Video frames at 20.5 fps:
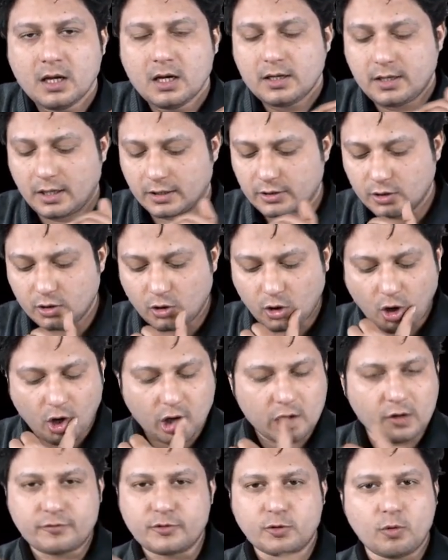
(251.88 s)
Now, you know,
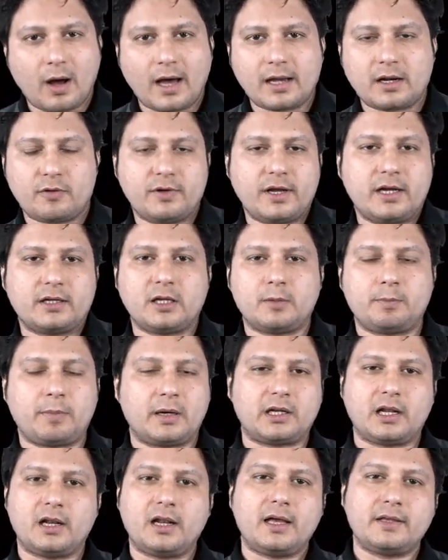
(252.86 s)
all of you are aware that
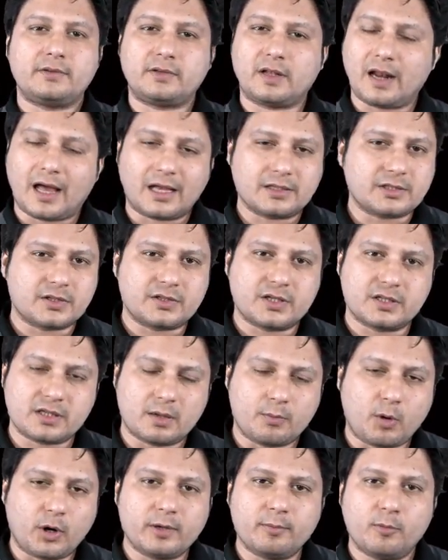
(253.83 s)
patella is the largest
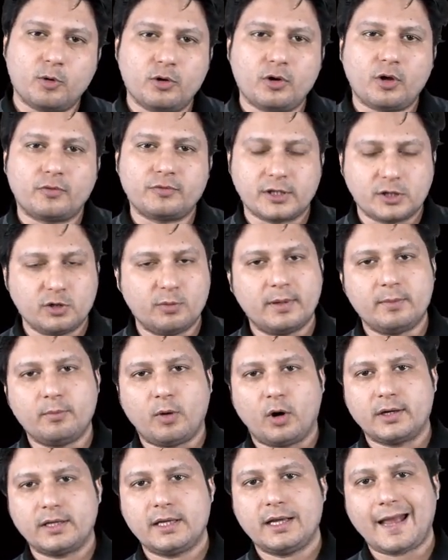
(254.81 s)
sesamoid bone of the human
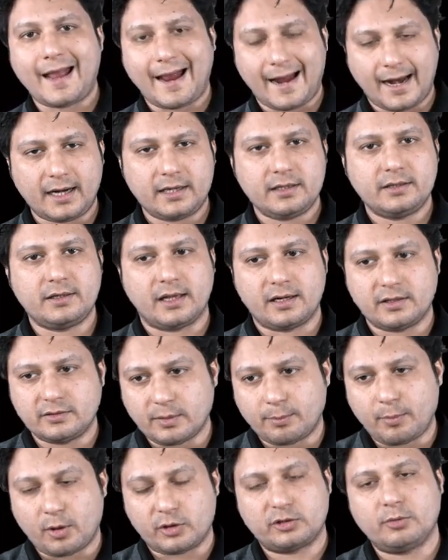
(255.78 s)
body, and there is a
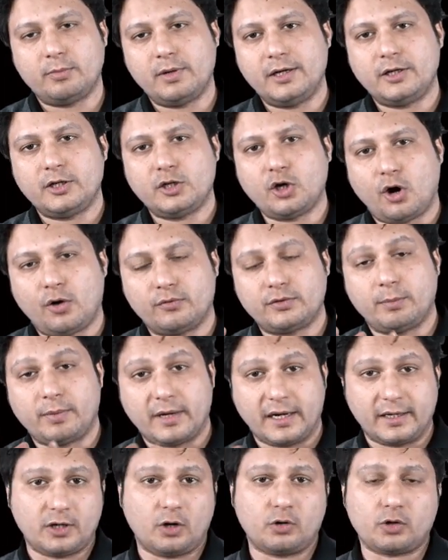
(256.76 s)
possibility of the
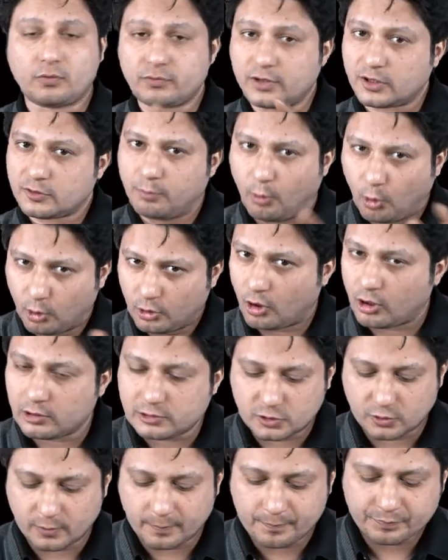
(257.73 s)
breakdown of this bone
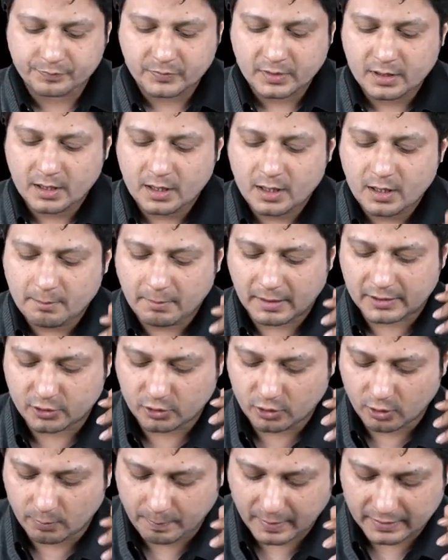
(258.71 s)
also. But you
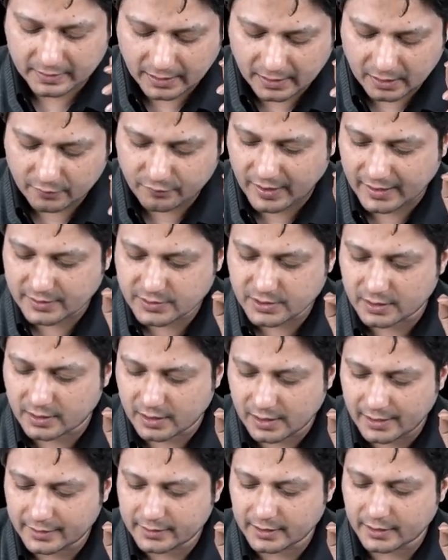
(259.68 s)
know, patella fracture
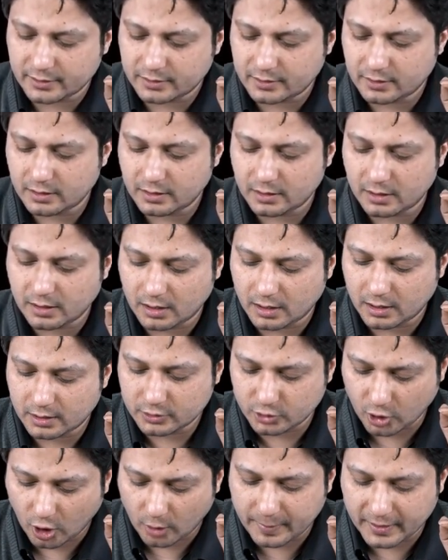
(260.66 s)
related
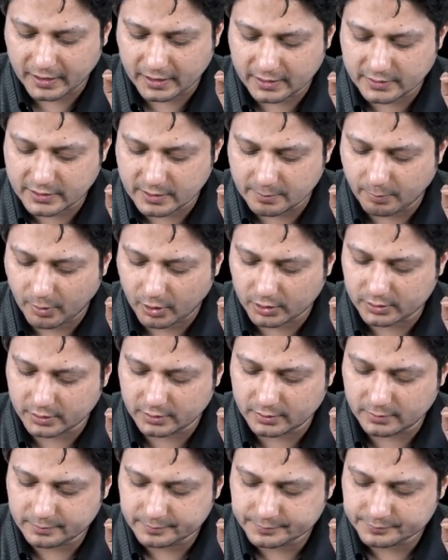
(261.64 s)
topic is
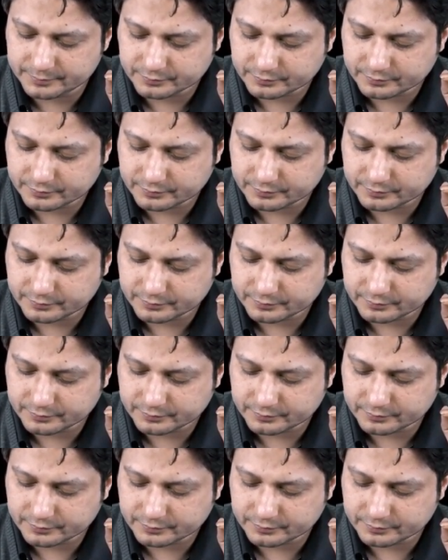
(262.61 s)
important